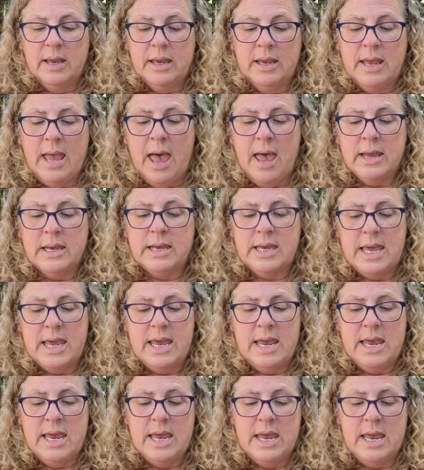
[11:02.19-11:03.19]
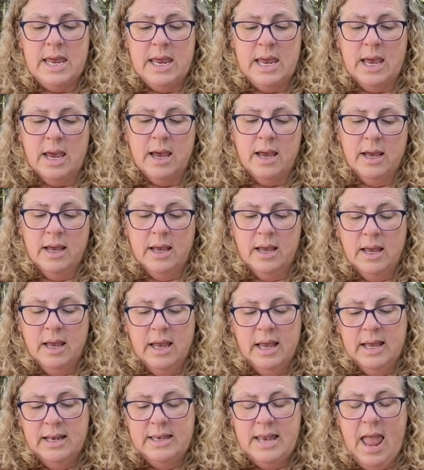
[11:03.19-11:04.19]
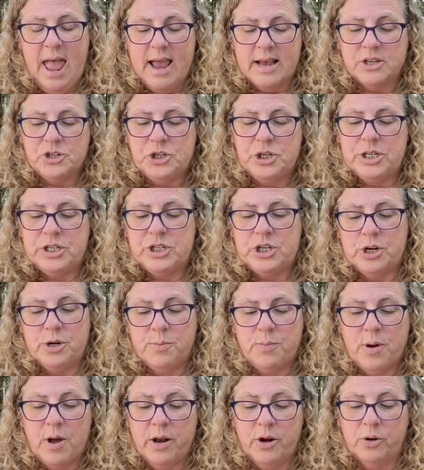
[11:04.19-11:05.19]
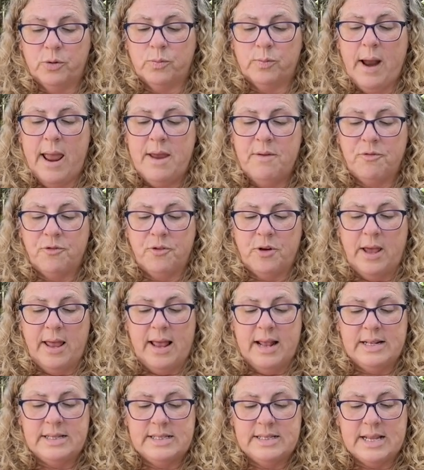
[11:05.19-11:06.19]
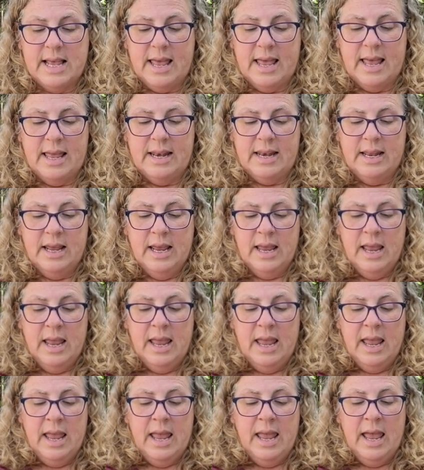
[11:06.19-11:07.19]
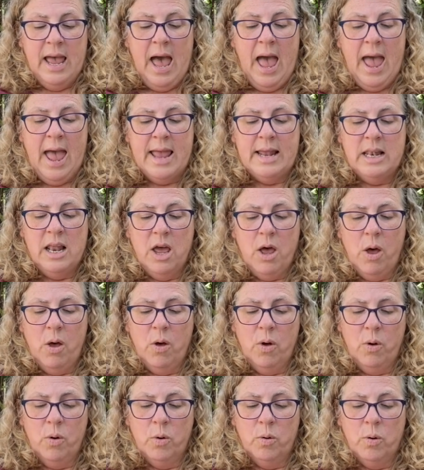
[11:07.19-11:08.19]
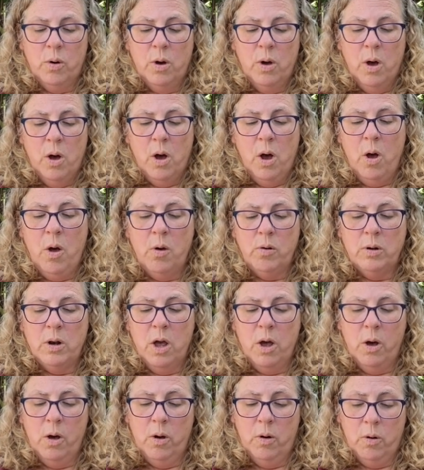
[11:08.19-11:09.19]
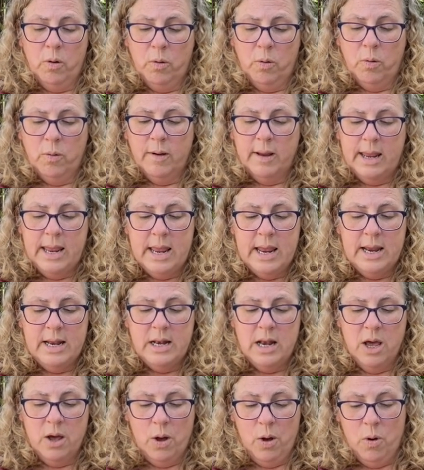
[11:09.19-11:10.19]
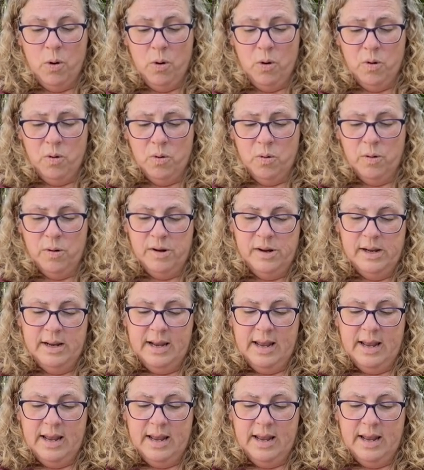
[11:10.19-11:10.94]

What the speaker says: Kaki!" Next she stood upon her right foot and said, "Hi-lo! Ho-lo! He-lo!"